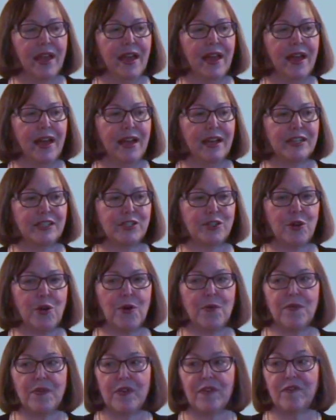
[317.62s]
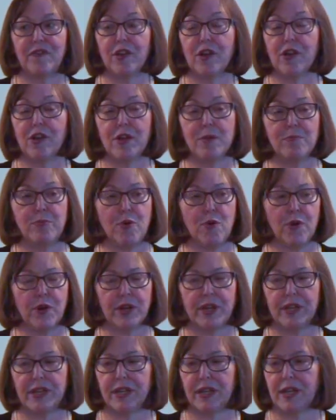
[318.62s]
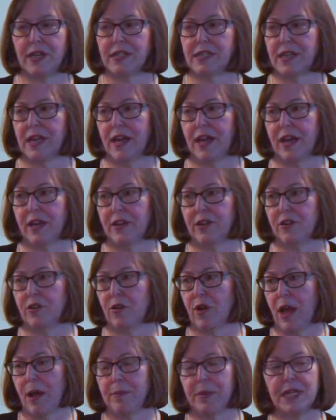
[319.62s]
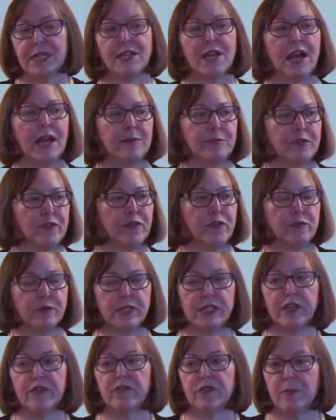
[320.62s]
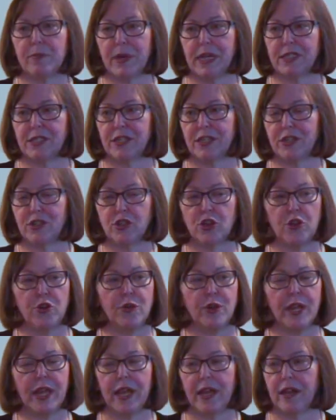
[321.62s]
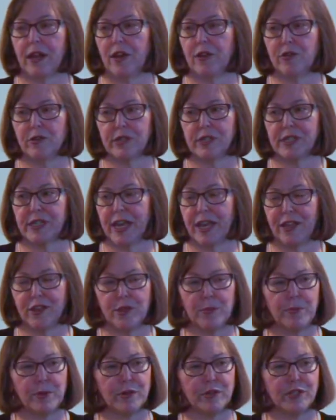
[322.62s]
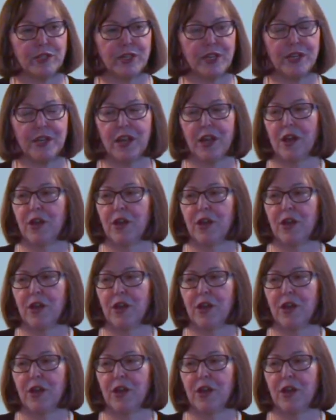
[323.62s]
Uh, so very important because I you know how many times if you received a message you can't understand the person,